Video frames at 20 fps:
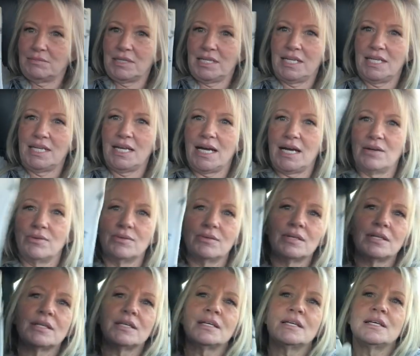get it out.
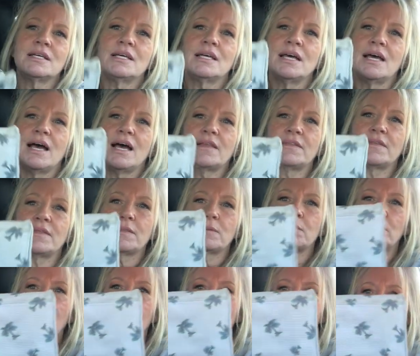And then the
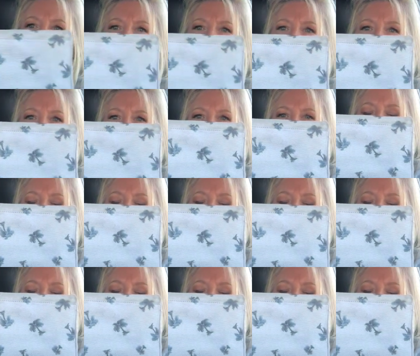bottom looks like